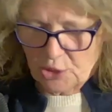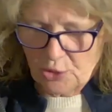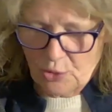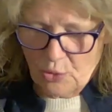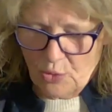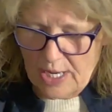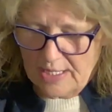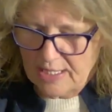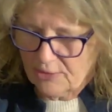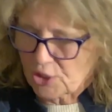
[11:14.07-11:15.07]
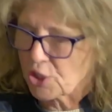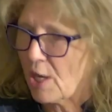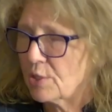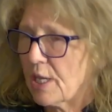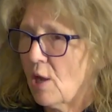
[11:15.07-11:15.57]
to give a
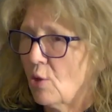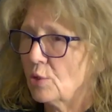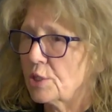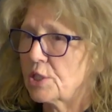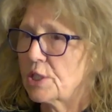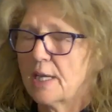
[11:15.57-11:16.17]
shout out.